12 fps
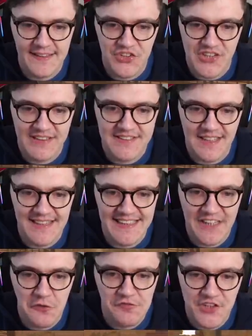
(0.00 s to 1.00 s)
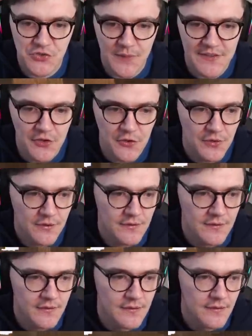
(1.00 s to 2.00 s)
Shack entirely, going for this window.
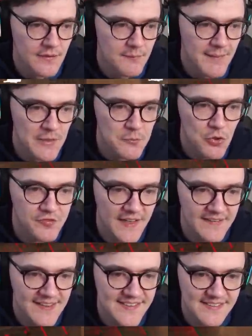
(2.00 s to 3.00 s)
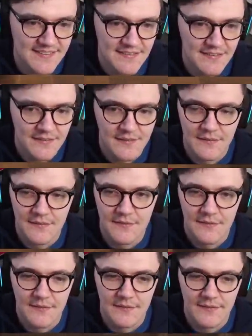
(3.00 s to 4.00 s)
Make the move like this.
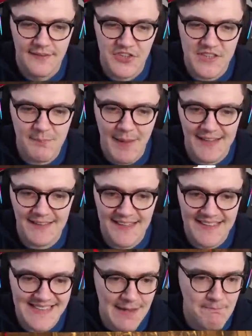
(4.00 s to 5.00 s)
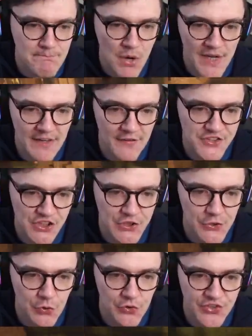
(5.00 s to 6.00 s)
There isn't a pallet here, so that might have
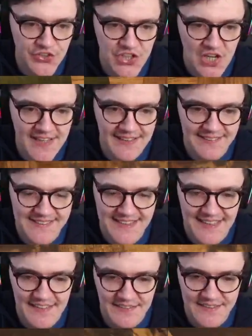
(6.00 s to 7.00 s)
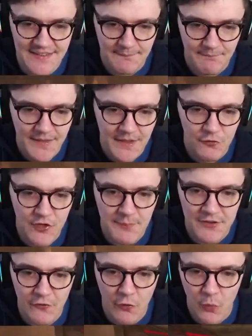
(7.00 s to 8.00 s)
secured the dying state.
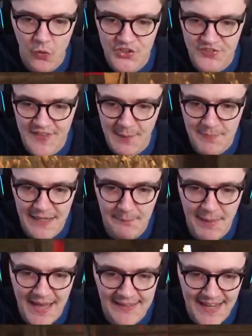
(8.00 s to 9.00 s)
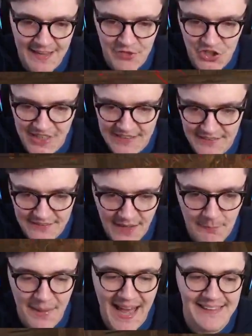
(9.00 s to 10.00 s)
Reaping the rewards of that big pallet heavy chase,
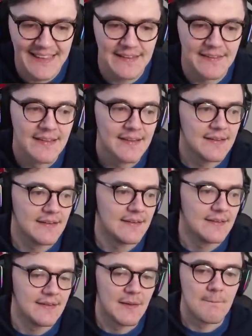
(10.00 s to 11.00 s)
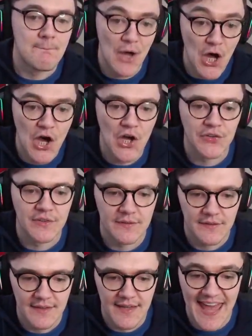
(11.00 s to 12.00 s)
pallet burn
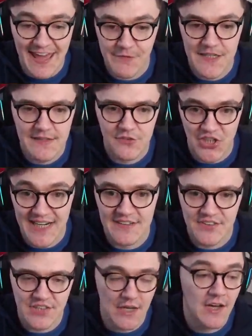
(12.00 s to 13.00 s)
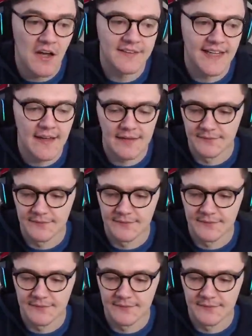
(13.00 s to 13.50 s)
heavy chase earlier.